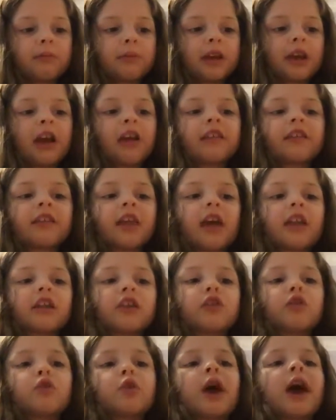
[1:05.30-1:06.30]
Because
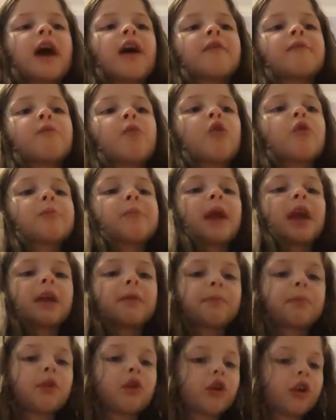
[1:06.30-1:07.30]
then you'd have more
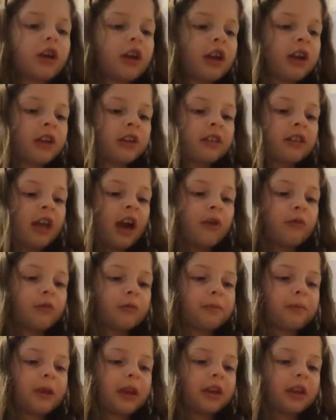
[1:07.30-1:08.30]
paper and that
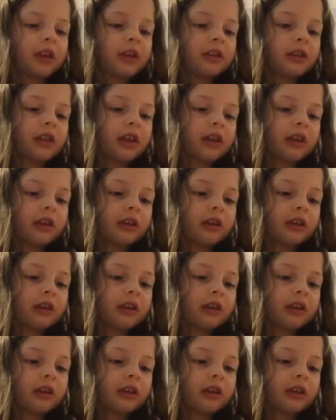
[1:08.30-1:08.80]
will make it